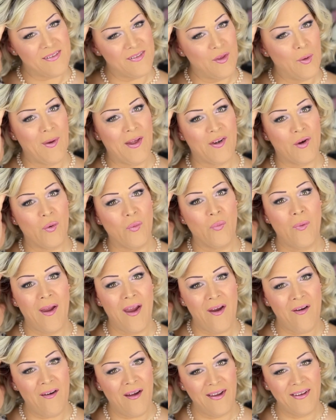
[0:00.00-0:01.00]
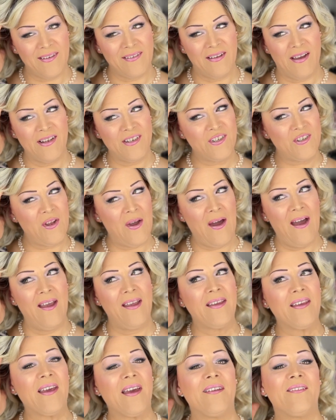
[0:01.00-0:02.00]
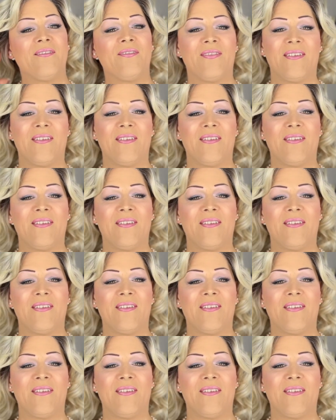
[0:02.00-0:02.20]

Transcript: No matter where I touch, I can